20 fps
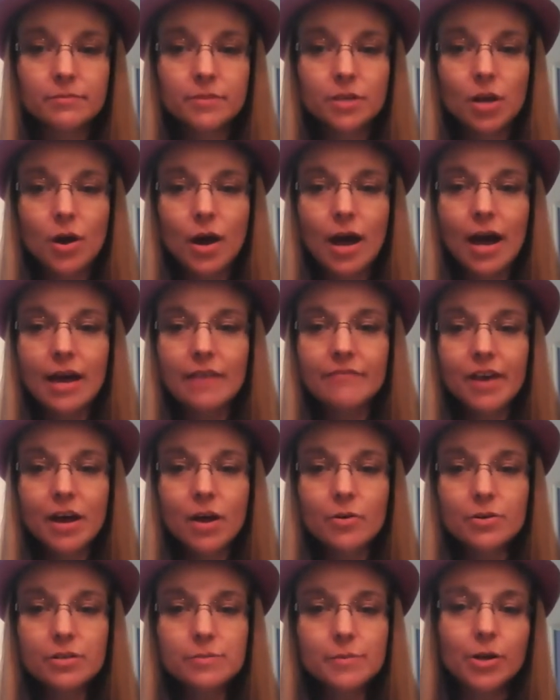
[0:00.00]
You know, have I
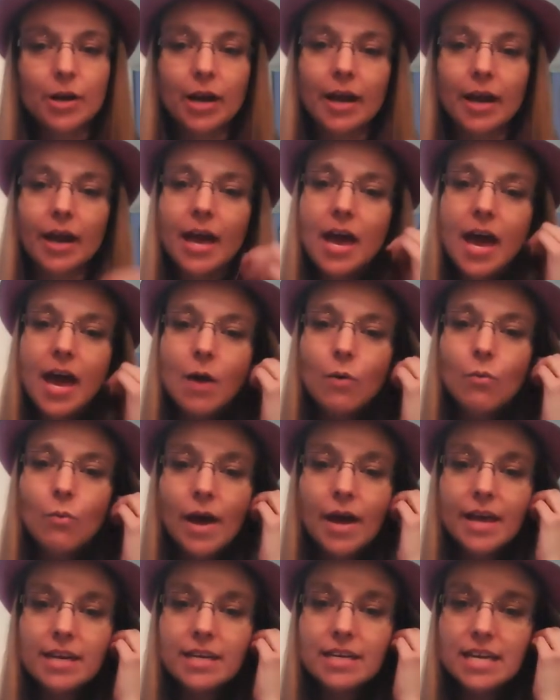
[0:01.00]
always been great?
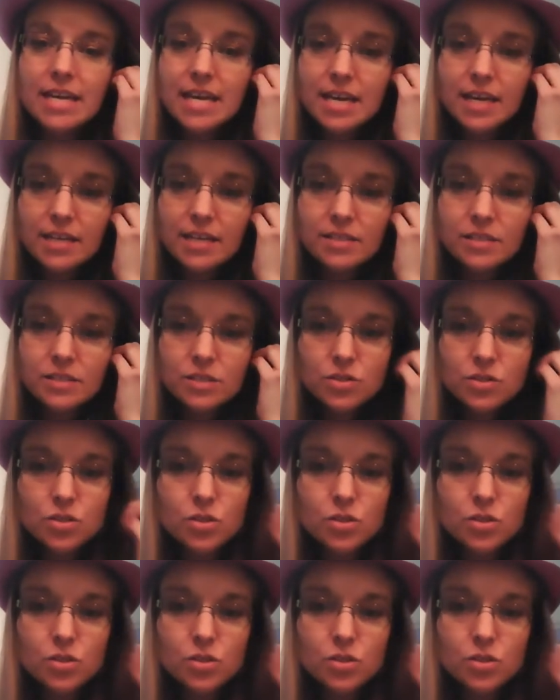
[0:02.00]
What needs